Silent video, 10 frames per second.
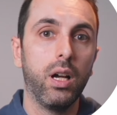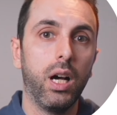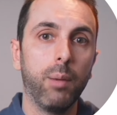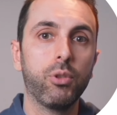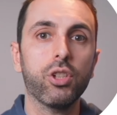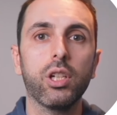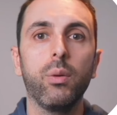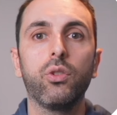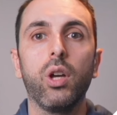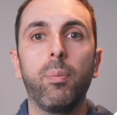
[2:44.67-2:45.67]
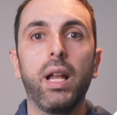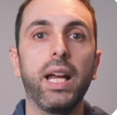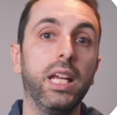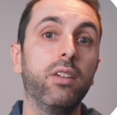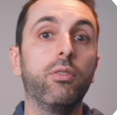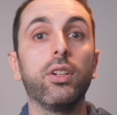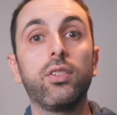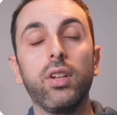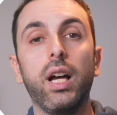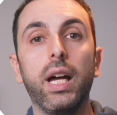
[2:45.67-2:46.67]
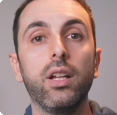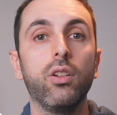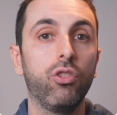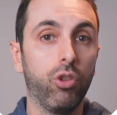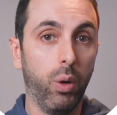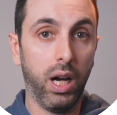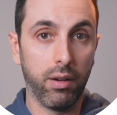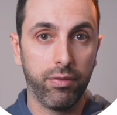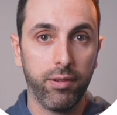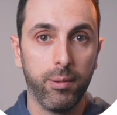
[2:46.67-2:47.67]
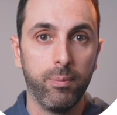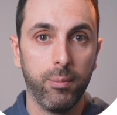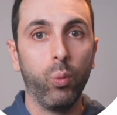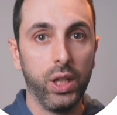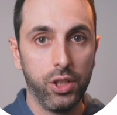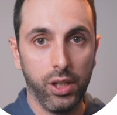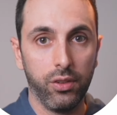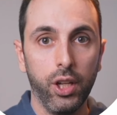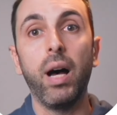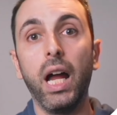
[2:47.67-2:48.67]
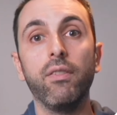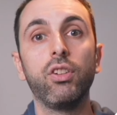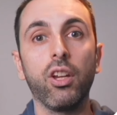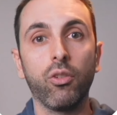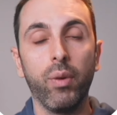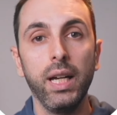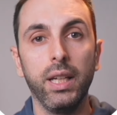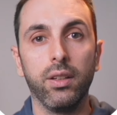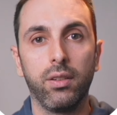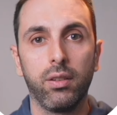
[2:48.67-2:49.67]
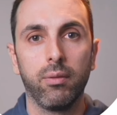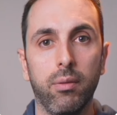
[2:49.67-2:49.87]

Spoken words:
I'm just going to apply inverse sine to half, which is pi over 6 radians.